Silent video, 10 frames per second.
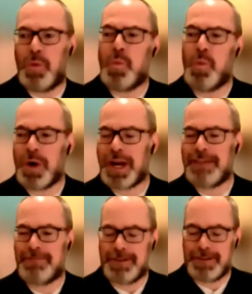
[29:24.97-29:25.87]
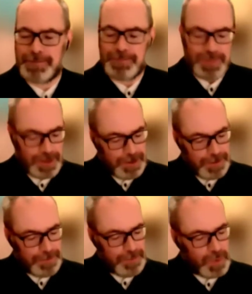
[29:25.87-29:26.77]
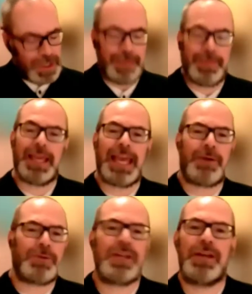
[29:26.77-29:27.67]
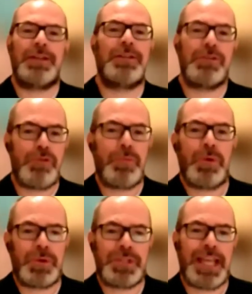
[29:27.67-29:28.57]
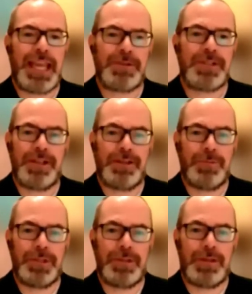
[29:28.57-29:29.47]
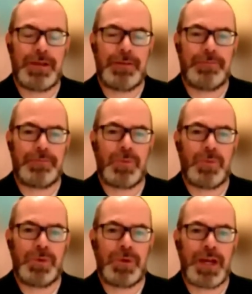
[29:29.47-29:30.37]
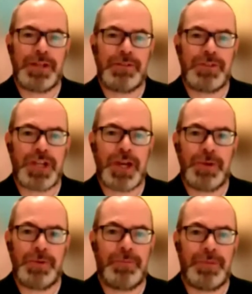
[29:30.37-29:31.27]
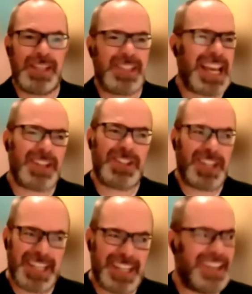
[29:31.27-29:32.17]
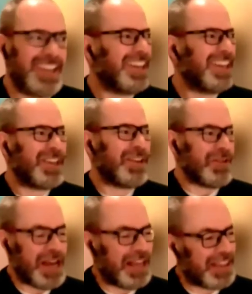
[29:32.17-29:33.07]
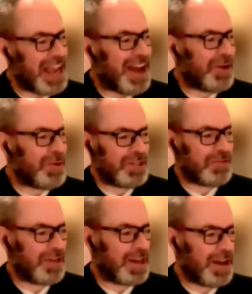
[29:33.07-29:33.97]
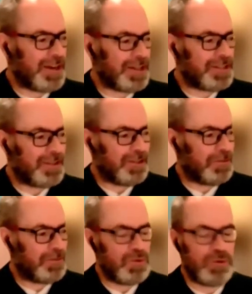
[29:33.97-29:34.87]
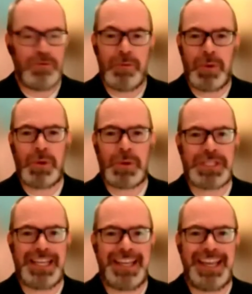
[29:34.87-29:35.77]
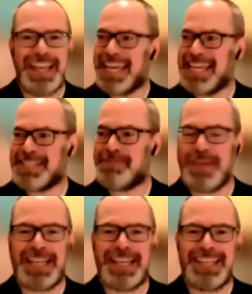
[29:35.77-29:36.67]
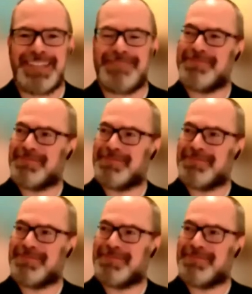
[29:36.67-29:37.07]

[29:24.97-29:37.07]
whatever the bookkeeping outturn and the reporting outturn will kind of show, because actually, I always regard the reporting is merely,